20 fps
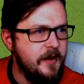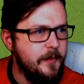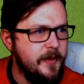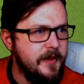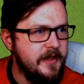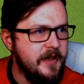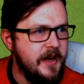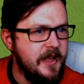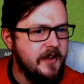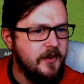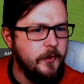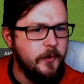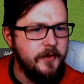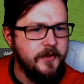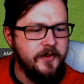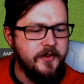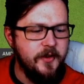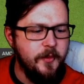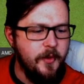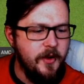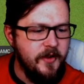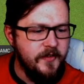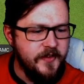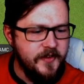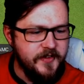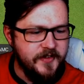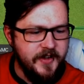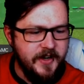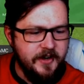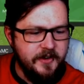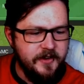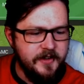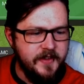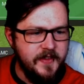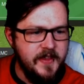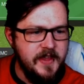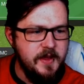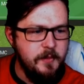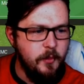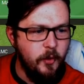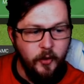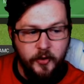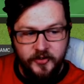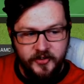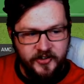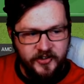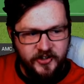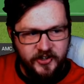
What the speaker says: will be the next ones to come off because they're the most